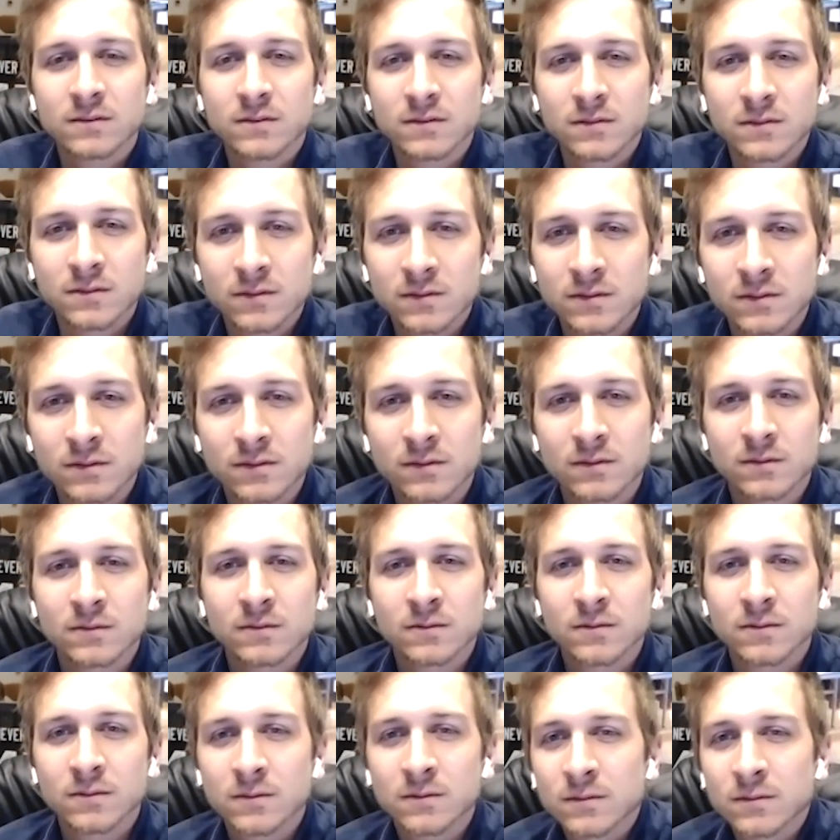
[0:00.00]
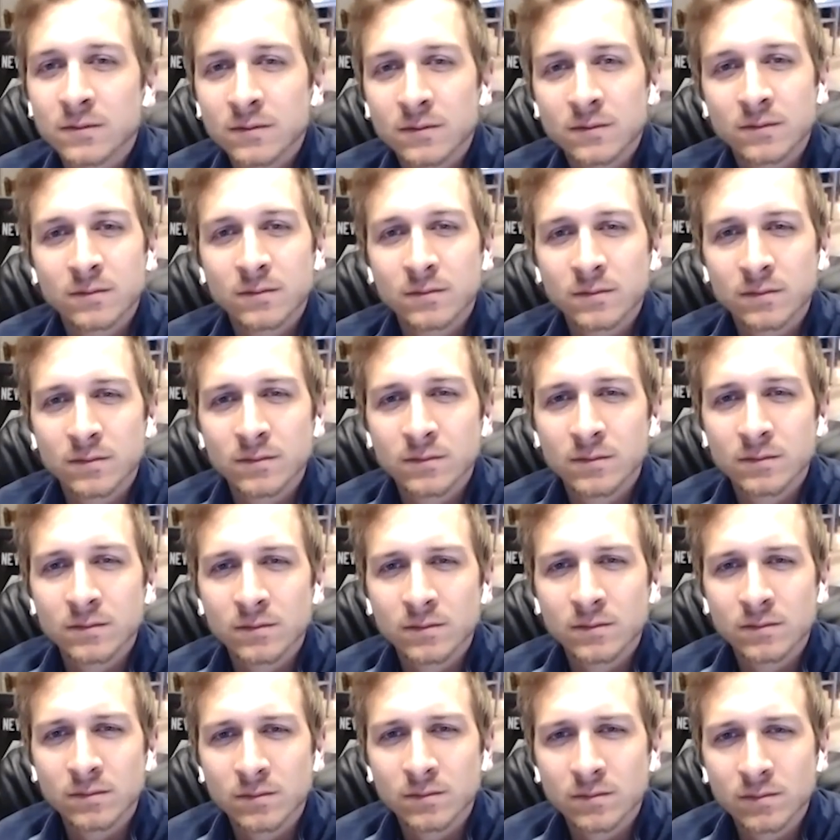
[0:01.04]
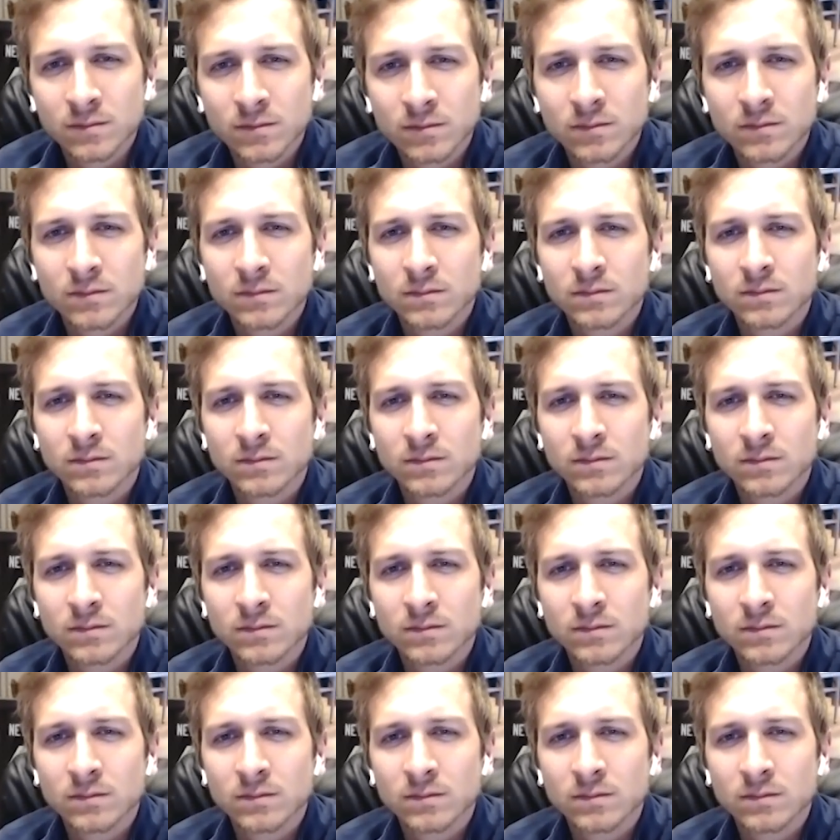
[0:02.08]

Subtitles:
[no speech]